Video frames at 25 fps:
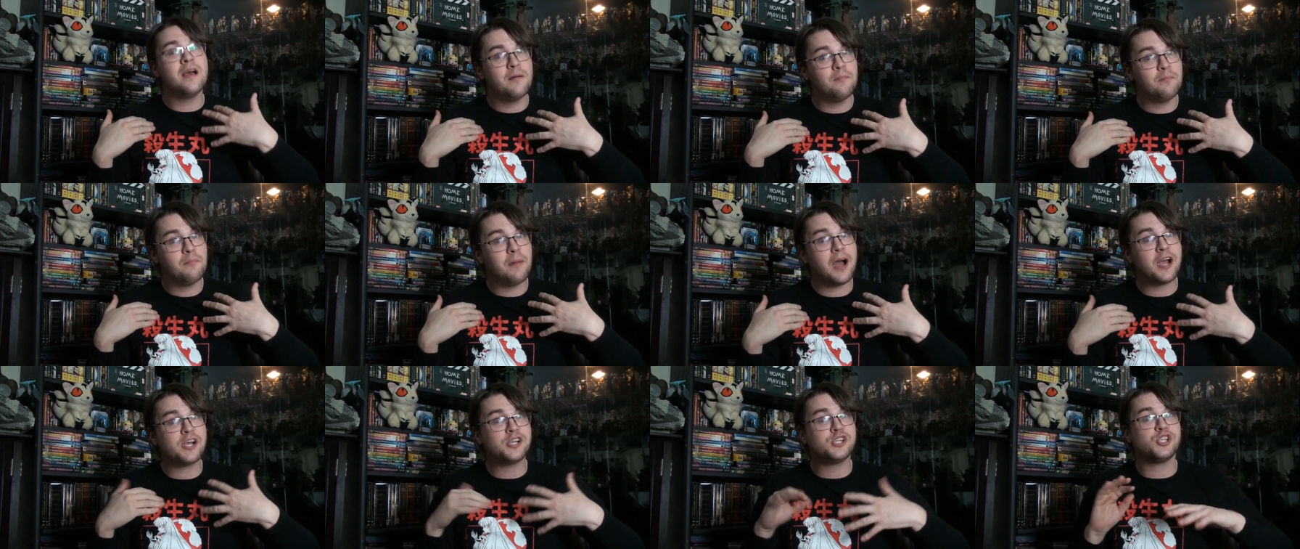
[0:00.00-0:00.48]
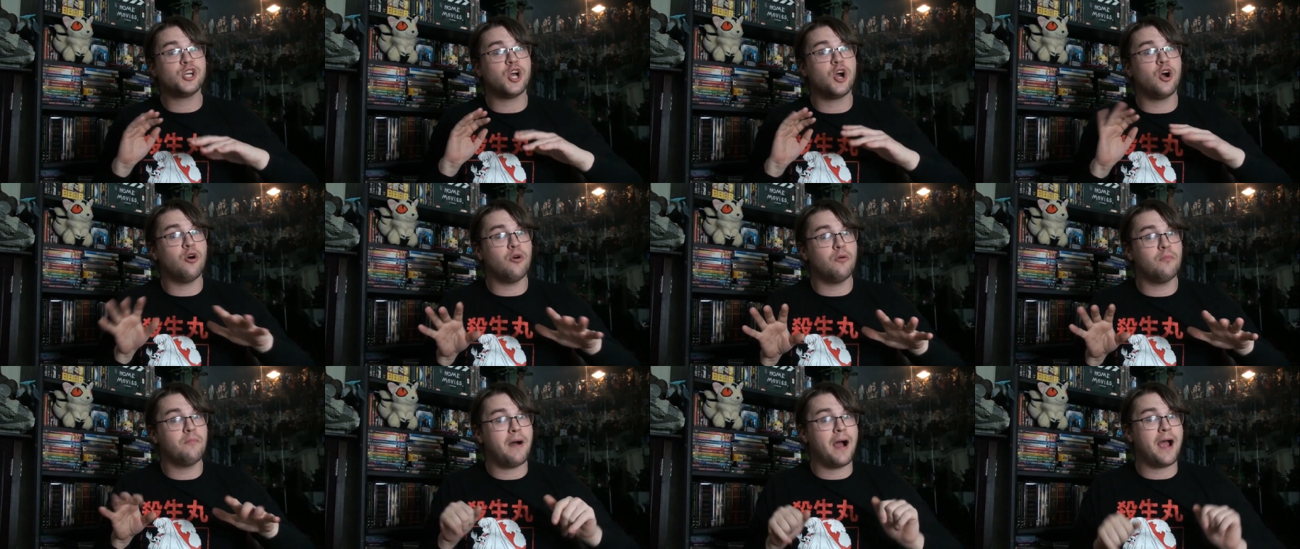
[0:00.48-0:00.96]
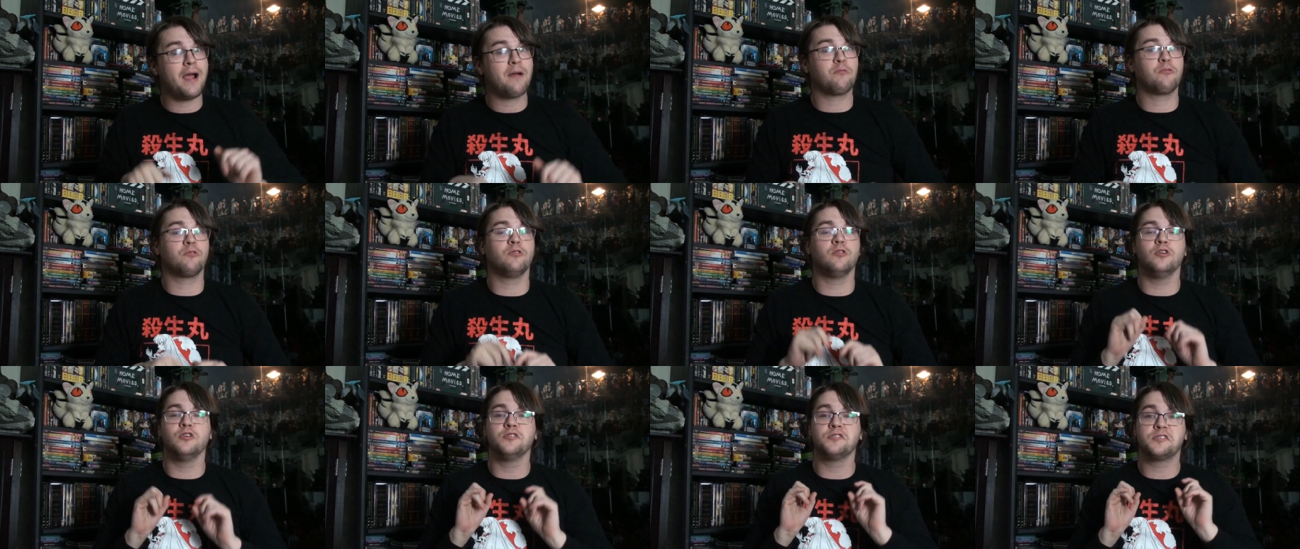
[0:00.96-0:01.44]
my show, my
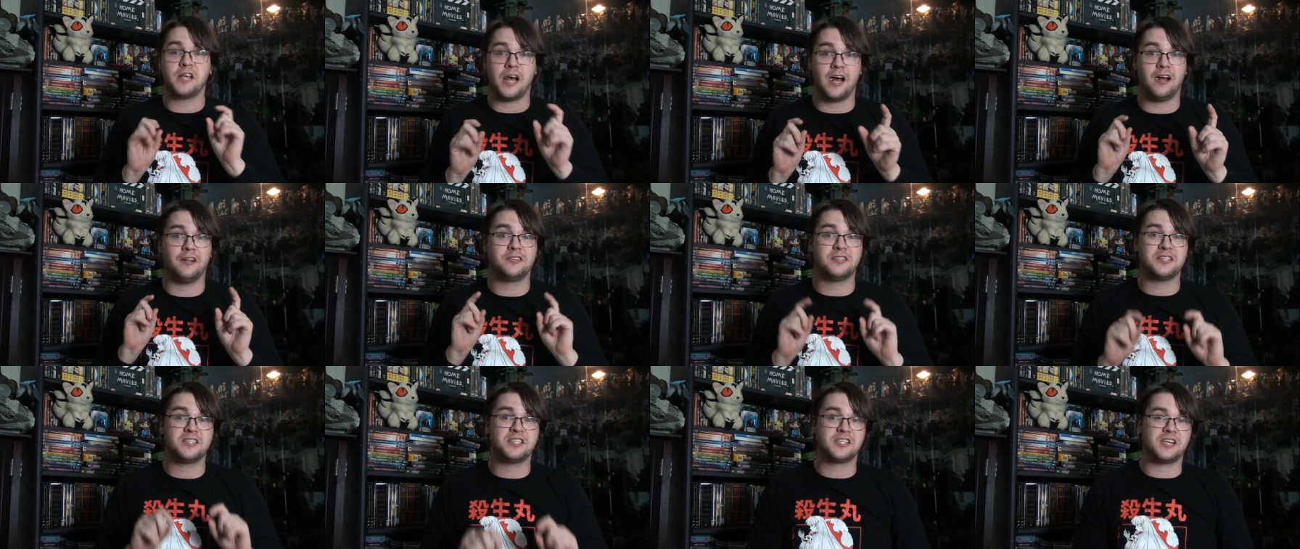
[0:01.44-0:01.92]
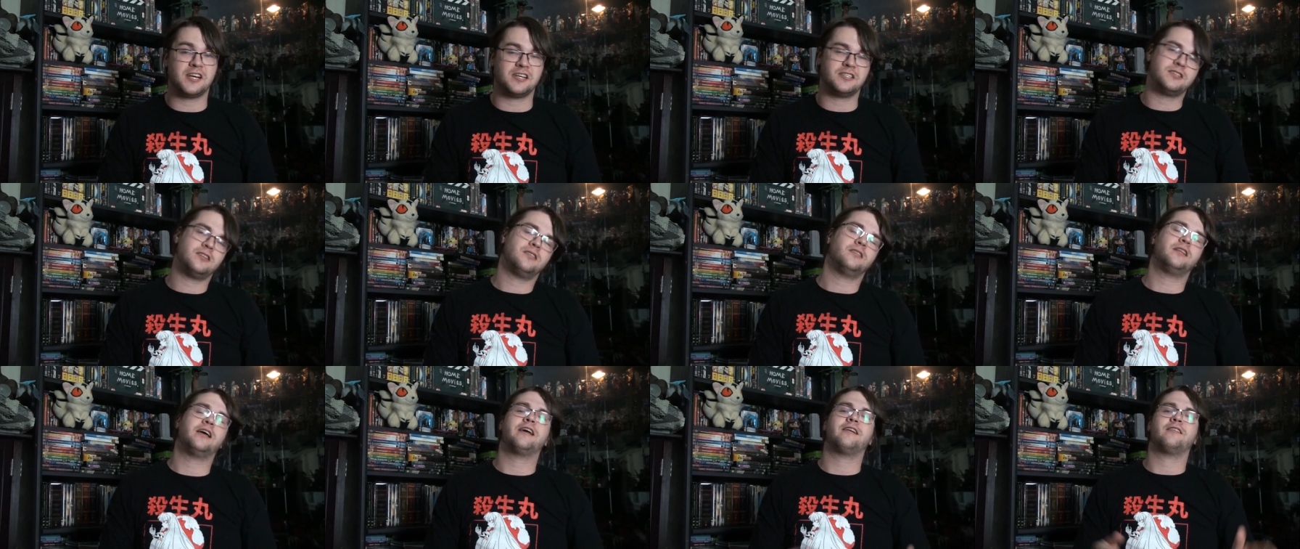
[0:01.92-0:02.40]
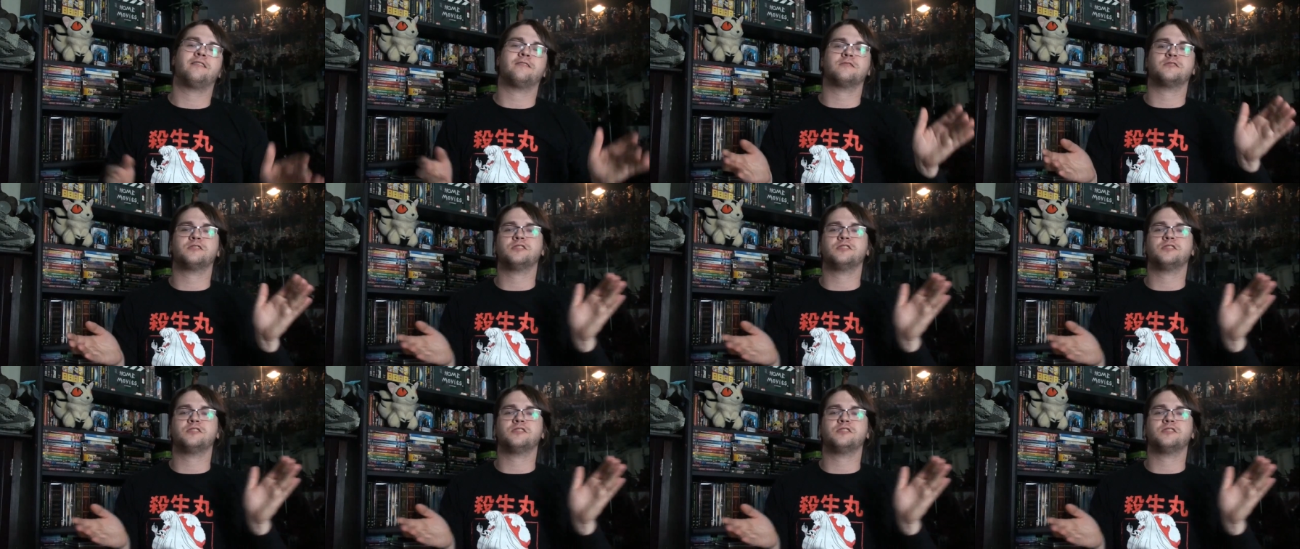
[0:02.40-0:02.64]
rules, I'll discuss it later.